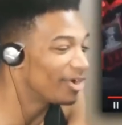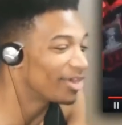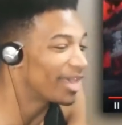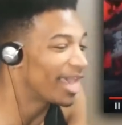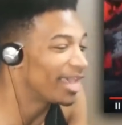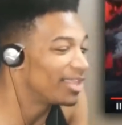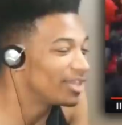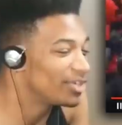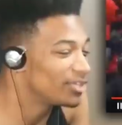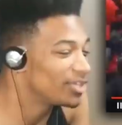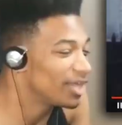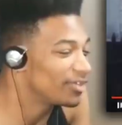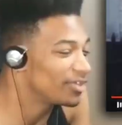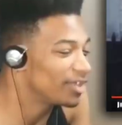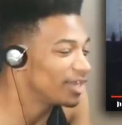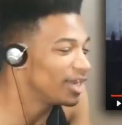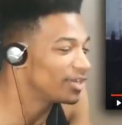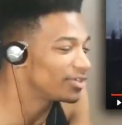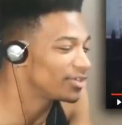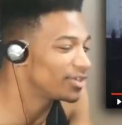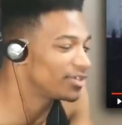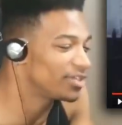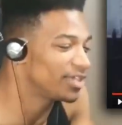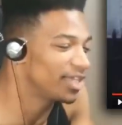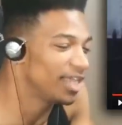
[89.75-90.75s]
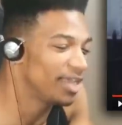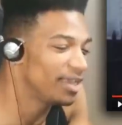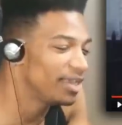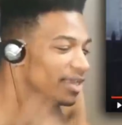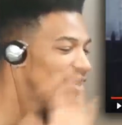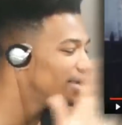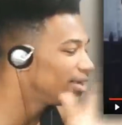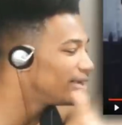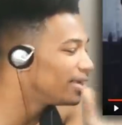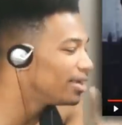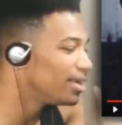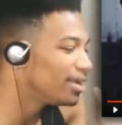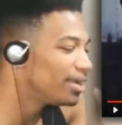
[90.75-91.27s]
Okay, there's nothing else to see.
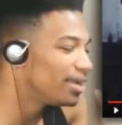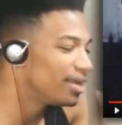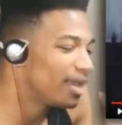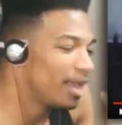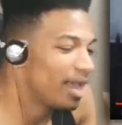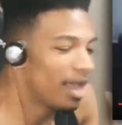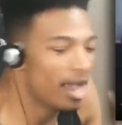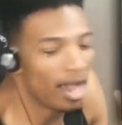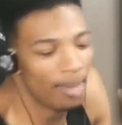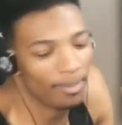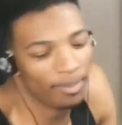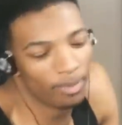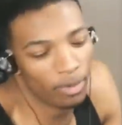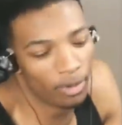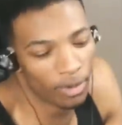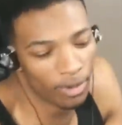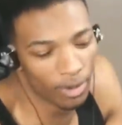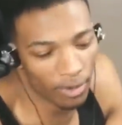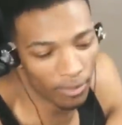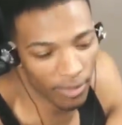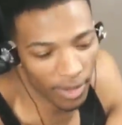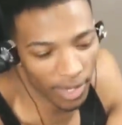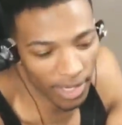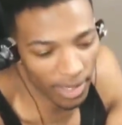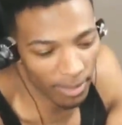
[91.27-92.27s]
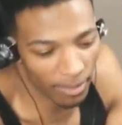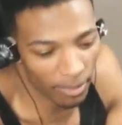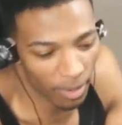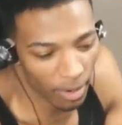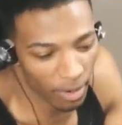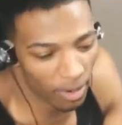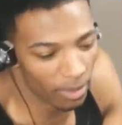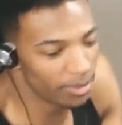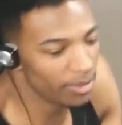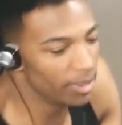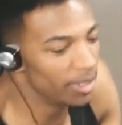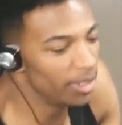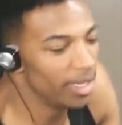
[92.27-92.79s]
I'm bored already, bro.